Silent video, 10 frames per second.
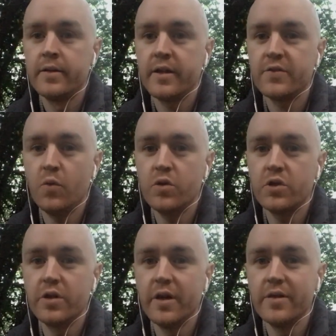Thanks for
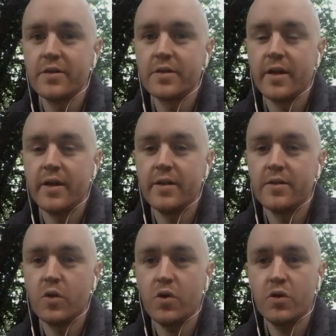watching, guys.
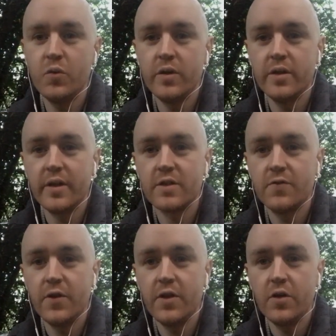And talk to you in the
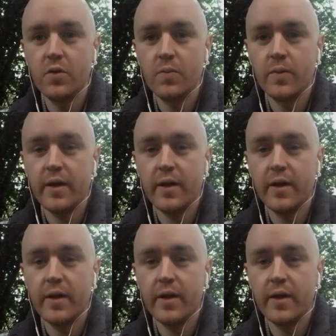next video.